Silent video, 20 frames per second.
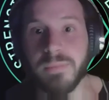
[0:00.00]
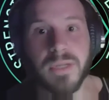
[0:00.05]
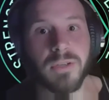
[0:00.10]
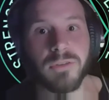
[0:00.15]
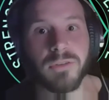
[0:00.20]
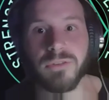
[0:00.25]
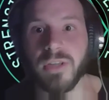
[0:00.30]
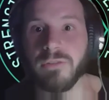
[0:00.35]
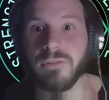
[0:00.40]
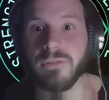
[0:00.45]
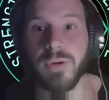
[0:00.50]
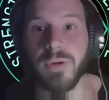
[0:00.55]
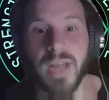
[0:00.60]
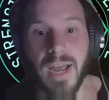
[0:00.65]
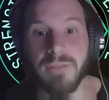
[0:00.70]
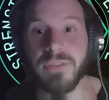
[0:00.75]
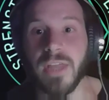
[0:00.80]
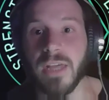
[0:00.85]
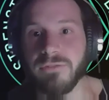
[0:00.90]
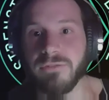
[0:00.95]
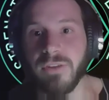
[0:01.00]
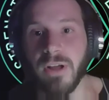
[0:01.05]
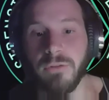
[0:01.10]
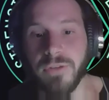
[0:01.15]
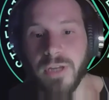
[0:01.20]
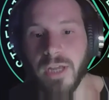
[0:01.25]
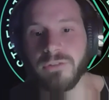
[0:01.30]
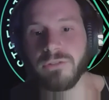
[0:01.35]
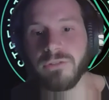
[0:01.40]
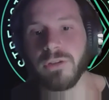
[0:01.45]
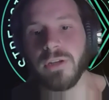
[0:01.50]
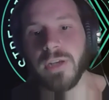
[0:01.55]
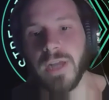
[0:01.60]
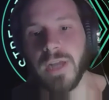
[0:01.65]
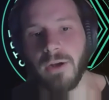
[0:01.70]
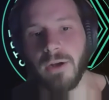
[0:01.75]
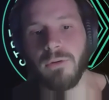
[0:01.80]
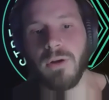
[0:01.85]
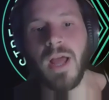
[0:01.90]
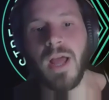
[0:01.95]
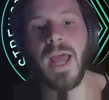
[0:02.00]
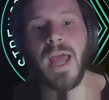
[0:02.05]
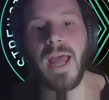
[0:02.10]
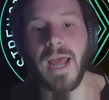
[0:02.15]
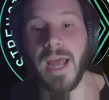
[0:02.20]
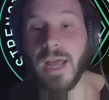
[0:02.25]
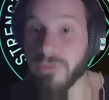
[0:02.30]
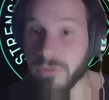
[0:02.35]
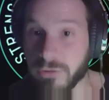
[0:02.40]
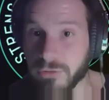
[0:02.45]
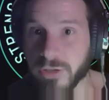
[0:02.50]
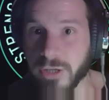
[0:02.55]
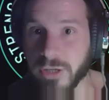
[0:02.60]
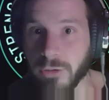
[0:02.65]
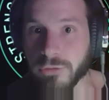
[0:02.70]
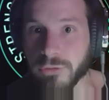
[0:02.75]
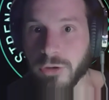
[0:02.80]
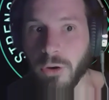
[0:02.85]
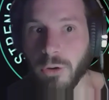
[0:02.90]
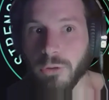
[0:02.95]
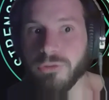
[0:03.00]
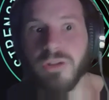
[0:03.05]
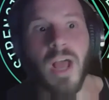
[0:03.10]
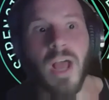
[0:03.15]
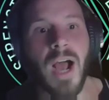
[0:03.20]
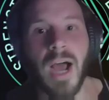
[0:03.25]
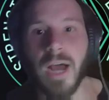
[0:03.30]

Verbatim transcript: Because if we have that foundation now as a skills coach,